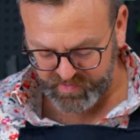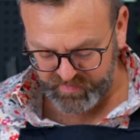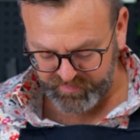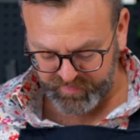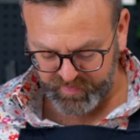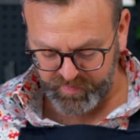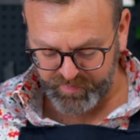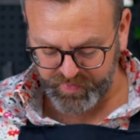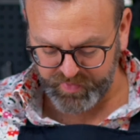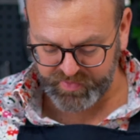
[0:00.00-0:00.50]

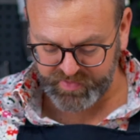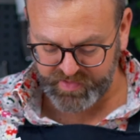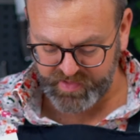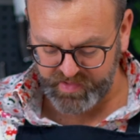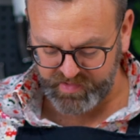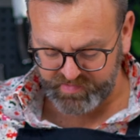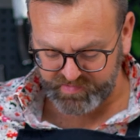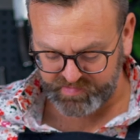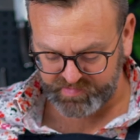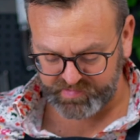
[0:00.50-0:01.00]
If you put
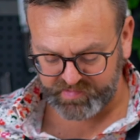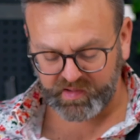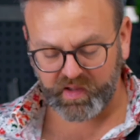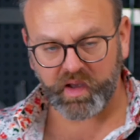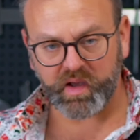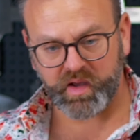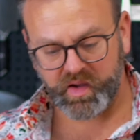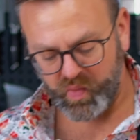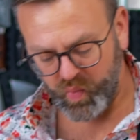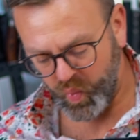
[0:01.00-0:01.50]
this
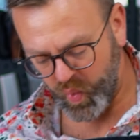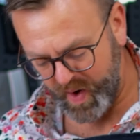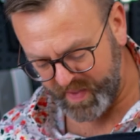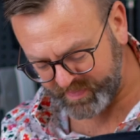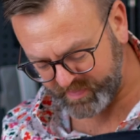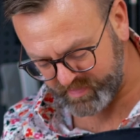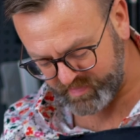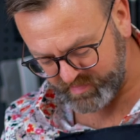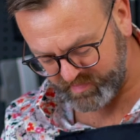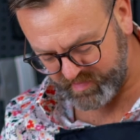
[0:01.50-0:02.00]

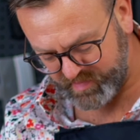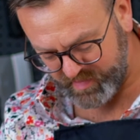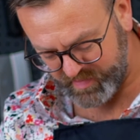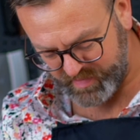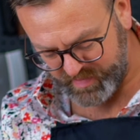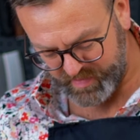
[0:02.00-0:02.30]
wet